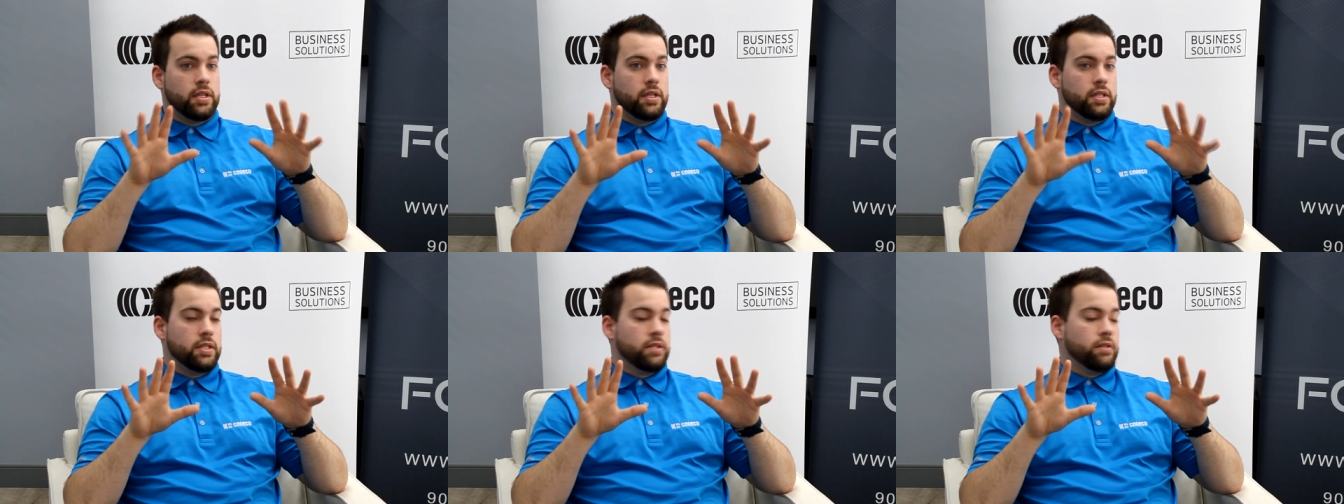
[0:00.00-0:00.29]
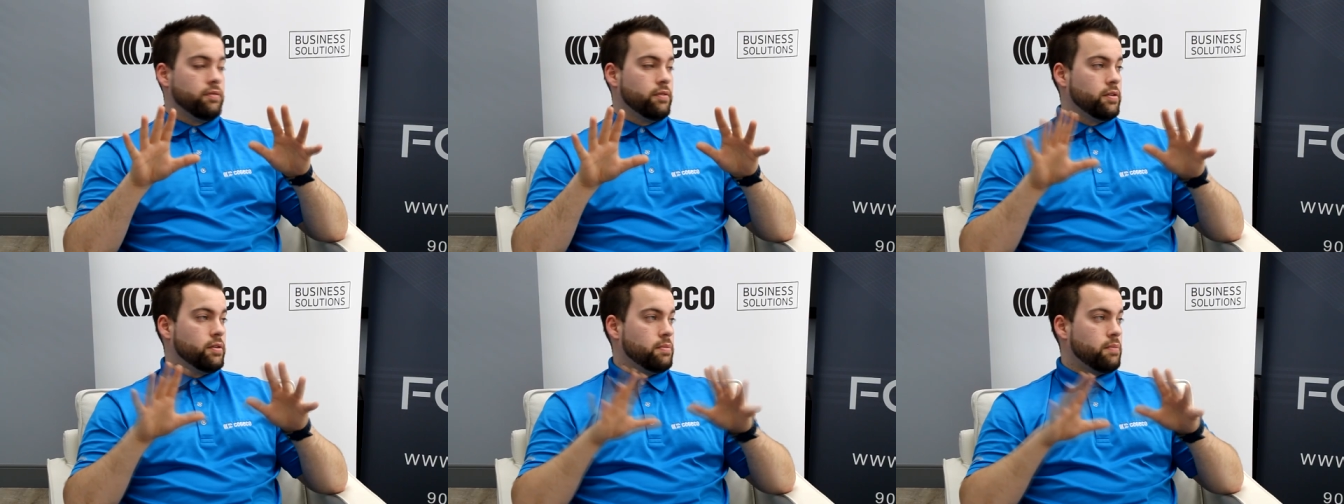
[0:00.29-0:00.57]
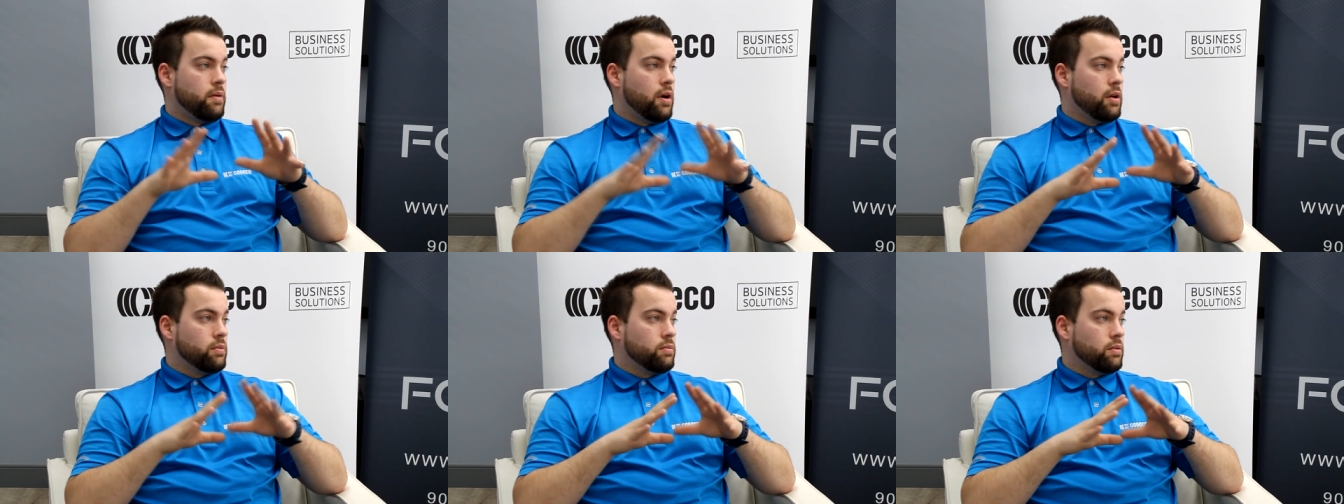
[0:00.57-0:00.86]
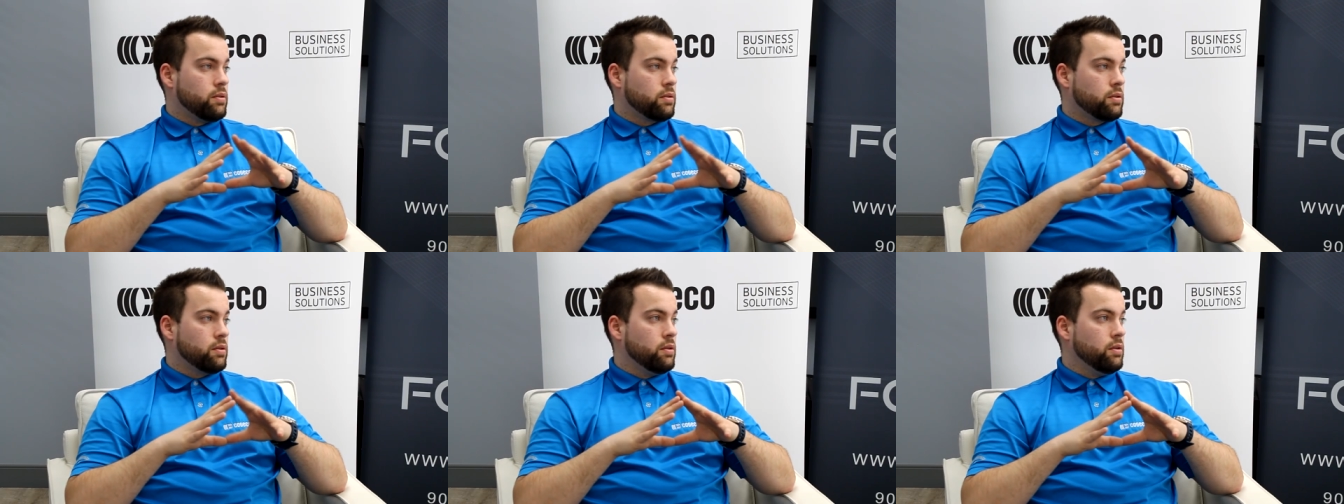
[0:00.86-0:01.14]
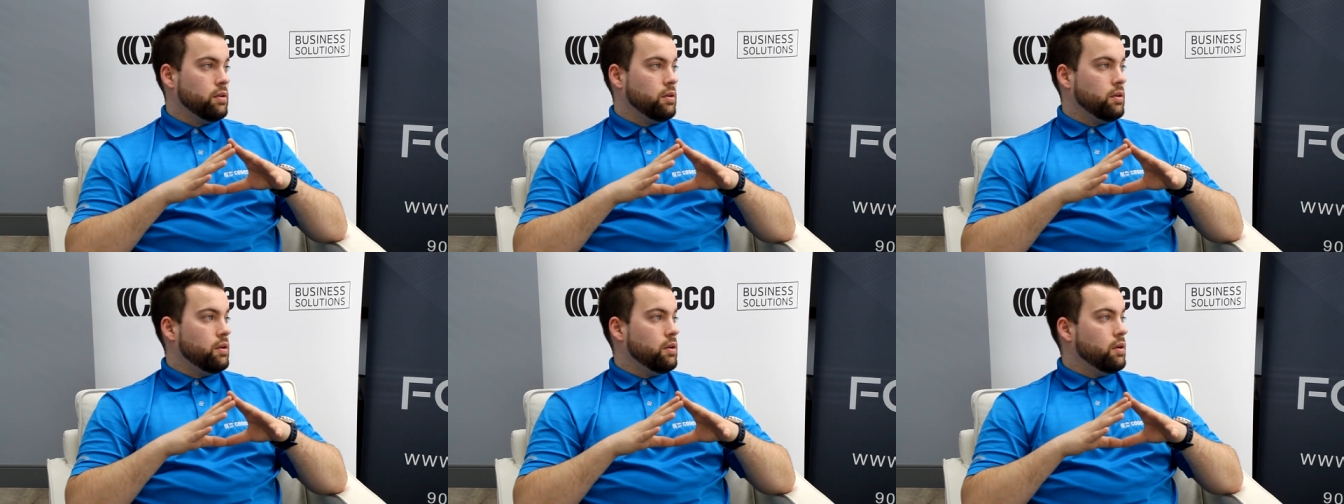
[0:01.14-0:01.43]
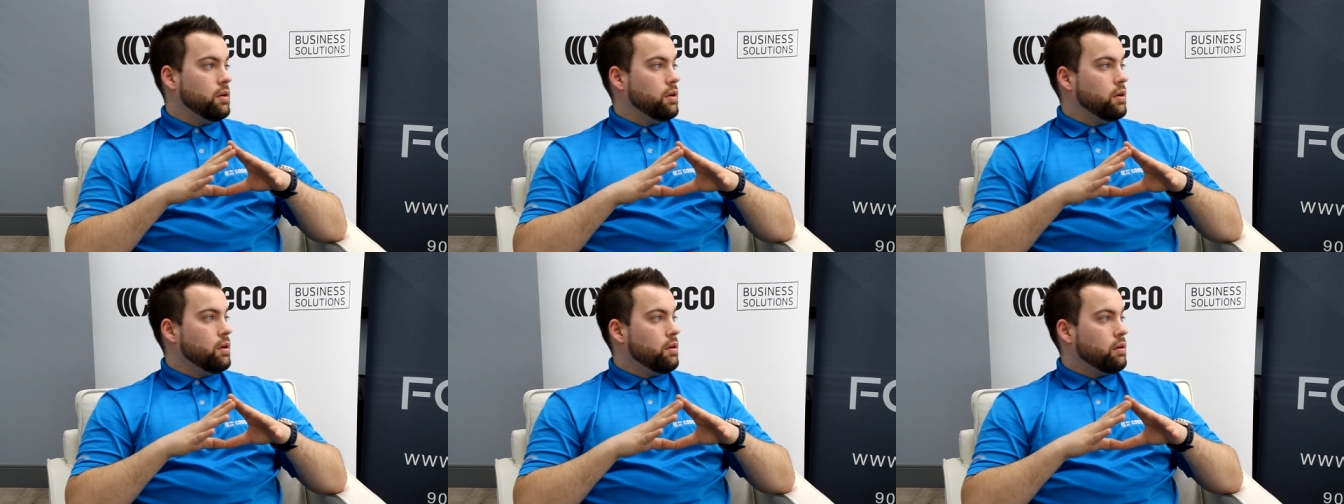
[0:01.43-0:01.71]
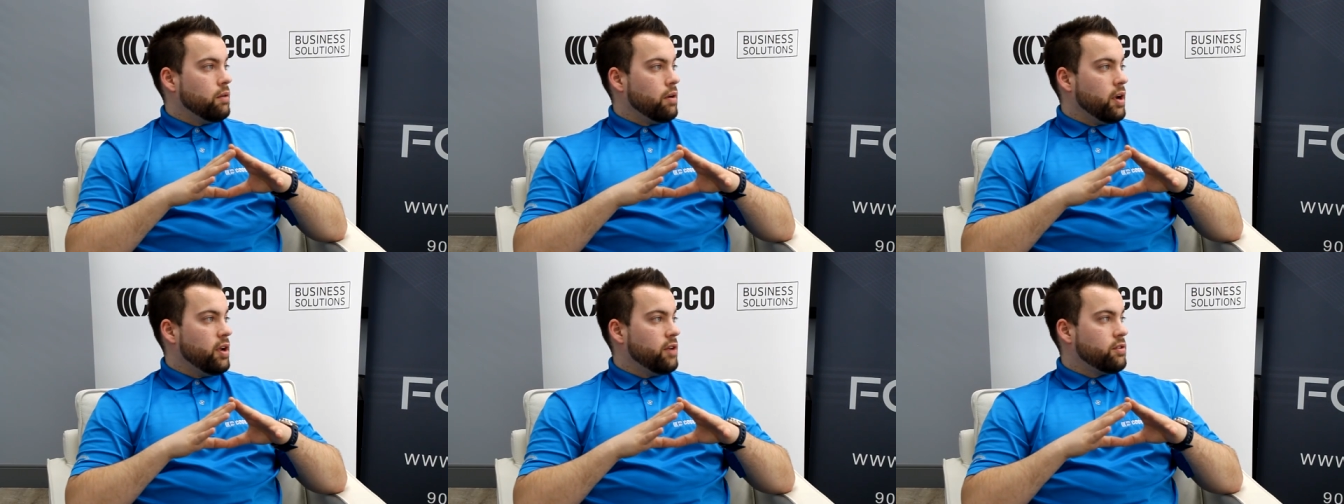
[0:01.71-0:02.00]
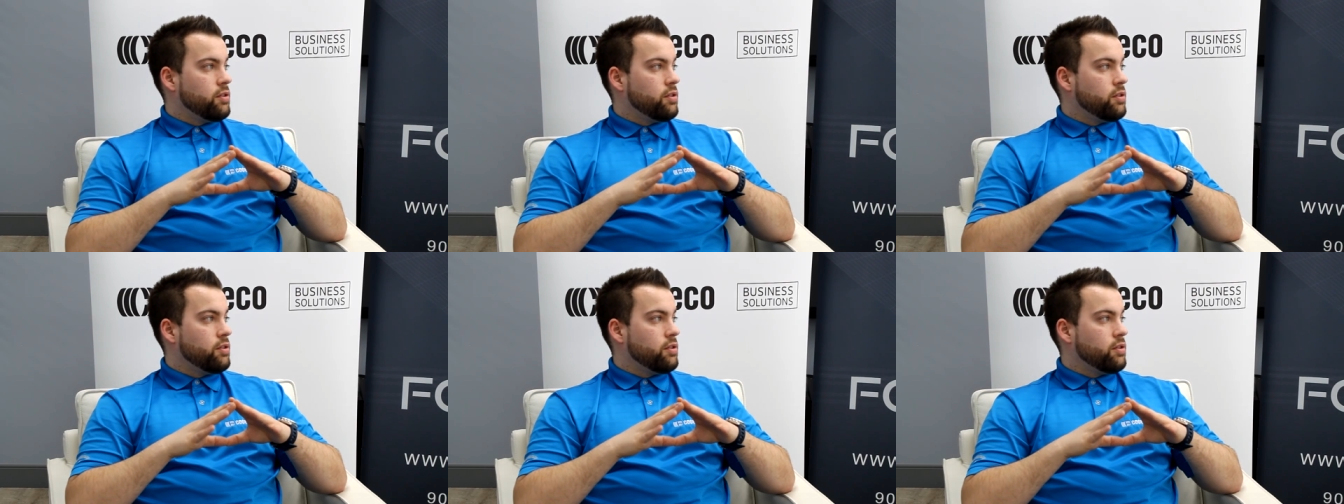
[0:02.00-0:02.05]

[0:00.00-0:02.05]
easy for you as possible. Okay. Right.